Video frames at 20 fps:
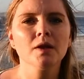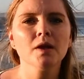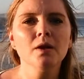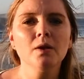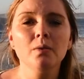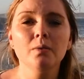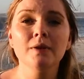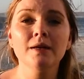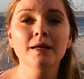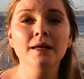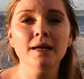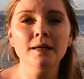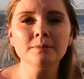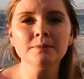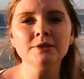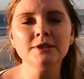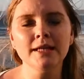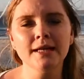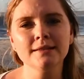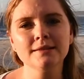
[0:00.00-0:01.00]
When it
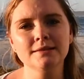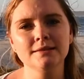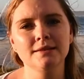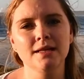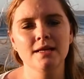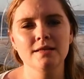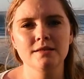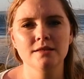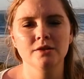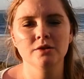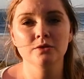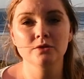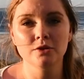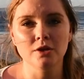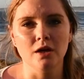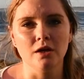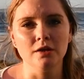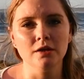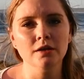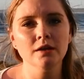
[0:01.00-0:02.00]
comes to exercising your
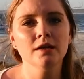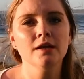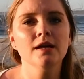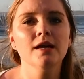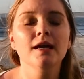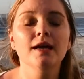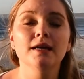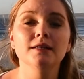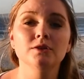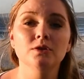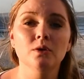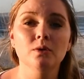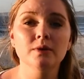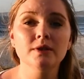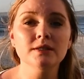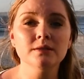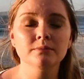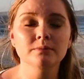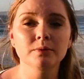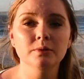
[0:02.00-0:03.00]
dog, it's
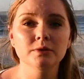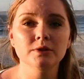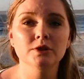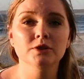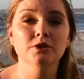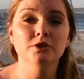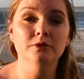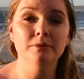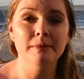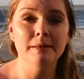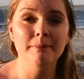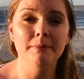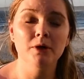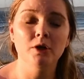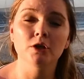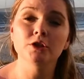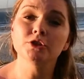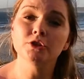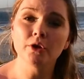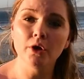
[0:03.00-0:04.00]
always important to remember
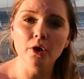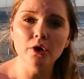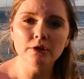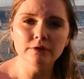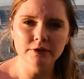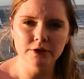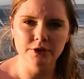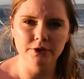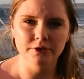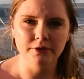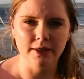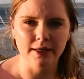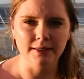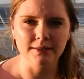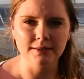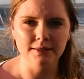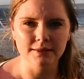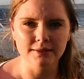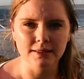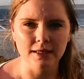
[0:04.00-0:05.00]
not to overdo
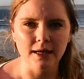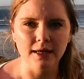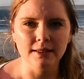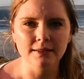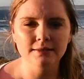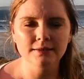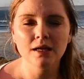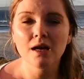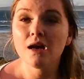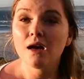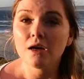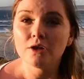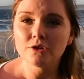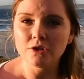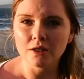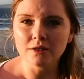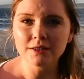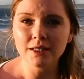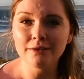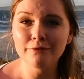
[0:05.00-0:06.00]
exercise.
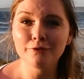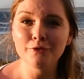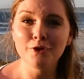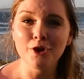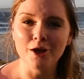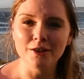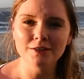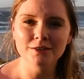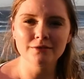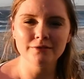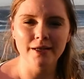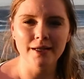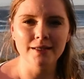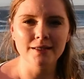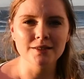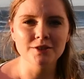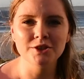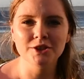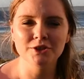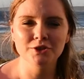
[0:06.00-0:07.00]
Dogs have lots of
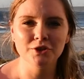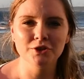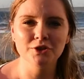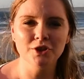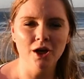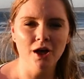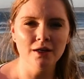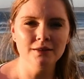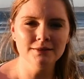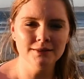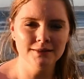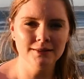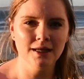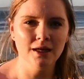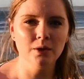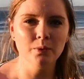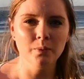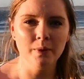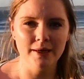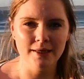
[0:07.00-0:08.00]
energy, so it's hard to
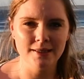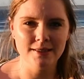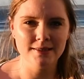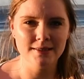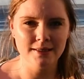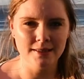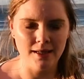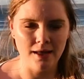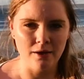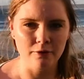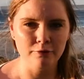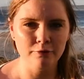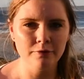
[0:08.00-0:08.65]
tell when it's enough.